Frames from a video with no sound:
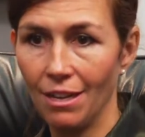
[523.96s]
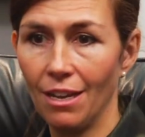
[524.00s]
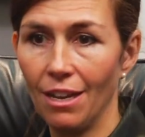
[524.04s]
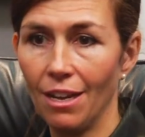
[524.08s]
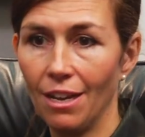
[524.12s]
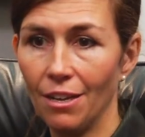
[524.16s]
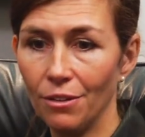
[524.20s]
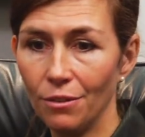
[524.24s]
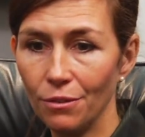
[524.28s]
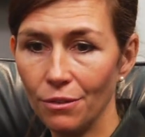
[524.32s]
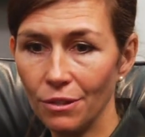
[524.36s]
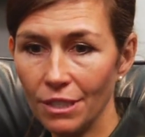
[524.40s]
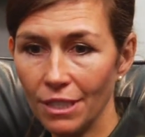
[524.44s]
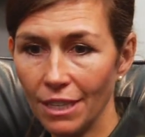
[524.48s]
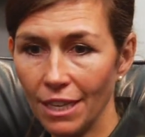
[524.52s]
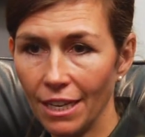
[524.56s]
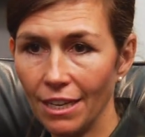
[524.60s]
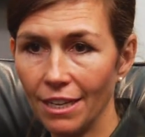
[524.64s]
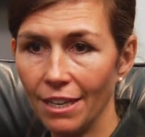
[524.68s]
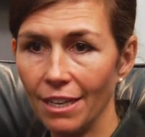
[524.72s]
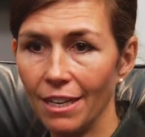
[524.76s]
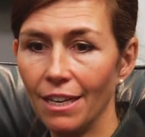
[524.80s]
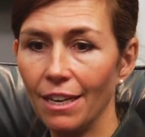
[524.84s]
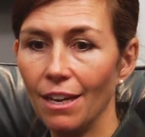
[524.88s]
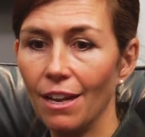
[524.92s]

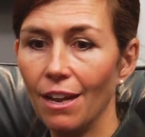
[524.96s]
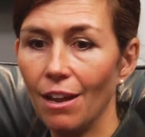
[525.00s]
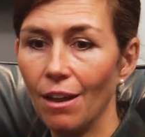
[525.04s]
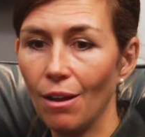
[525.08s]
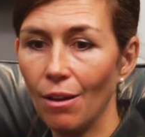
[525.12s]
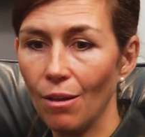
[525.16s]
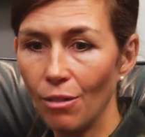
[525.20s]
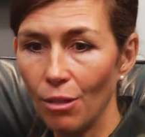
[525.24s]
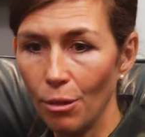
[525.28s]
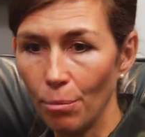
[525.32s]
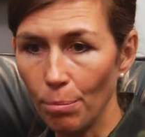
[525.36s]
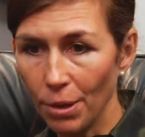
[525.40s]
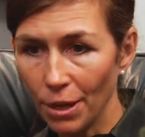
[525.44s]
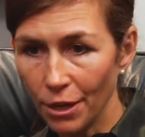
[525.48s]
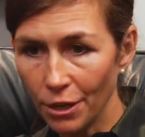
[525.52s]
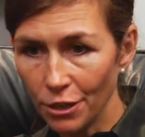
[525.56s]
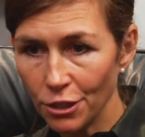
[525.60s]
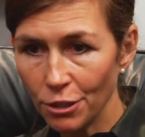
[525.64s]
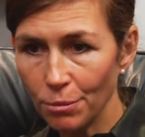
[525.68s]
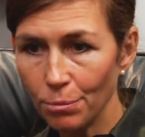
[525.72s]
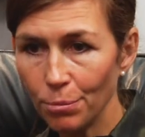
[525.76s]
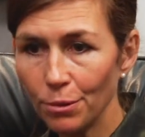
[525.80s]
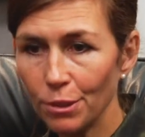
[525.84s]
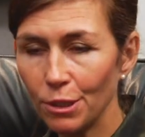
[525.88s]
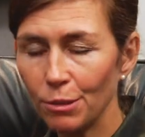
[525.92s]
understanding the
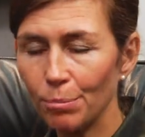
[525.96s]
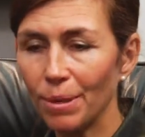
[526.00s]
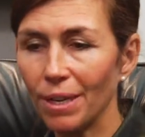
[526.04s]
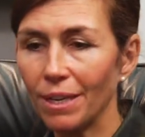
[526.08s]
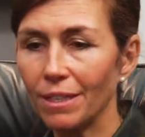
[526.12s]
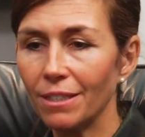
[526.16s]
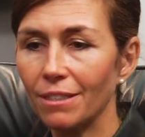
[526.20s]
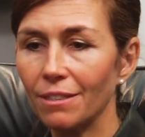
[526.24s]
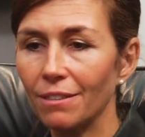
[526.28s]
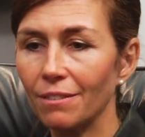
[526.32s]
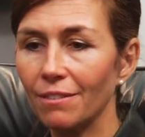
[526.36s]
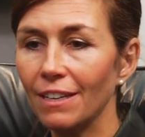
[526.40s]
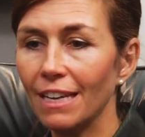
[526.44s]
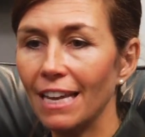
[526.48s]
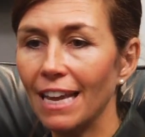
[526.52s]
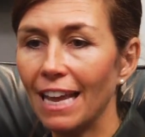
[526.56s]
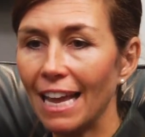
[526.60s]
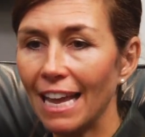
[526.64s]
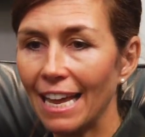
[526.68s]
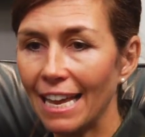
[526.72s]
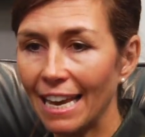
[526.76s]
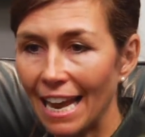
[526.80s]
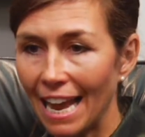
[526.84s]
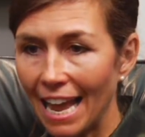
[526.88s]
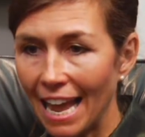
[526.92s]
patient perspective
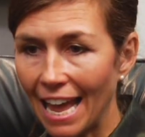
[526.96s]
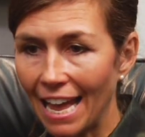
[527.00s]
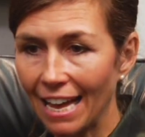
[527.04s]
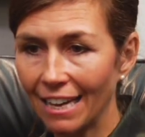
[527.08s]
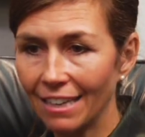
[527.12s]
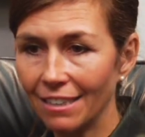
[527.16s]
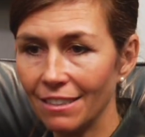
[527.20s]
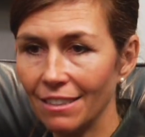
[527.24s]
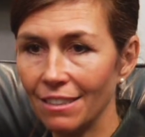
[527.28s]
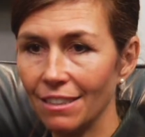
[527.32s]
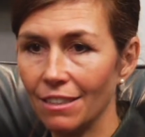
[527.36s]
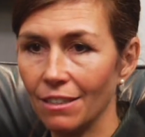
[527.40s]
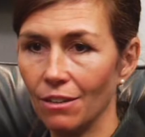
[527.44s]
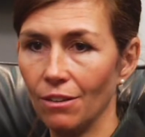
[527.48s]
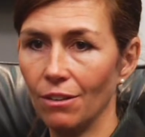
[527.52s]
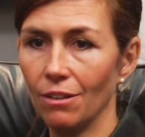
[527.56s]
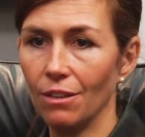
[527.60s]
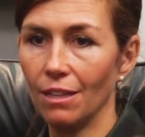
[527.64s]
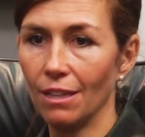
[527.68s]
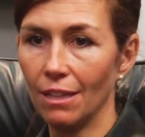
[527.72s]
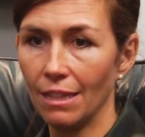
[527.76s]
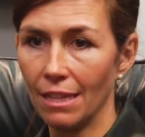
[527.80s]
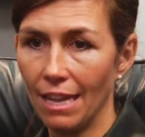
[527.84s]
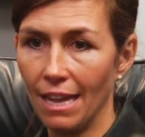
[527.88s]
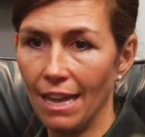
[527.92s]
and acting
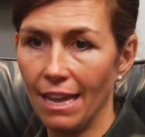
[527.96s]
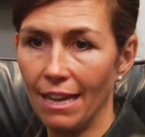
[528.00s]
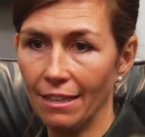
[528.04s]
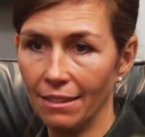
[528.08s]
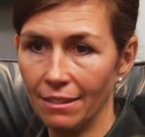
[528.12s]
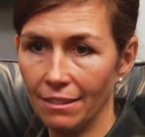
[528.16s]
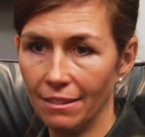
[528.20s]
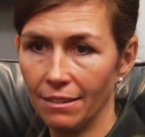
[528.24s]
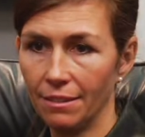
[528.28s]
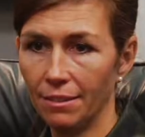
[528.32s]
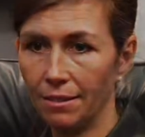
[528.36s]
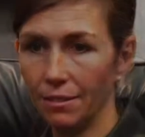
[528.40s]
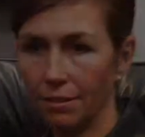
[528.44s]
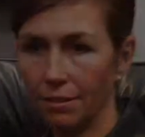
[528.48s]
on that.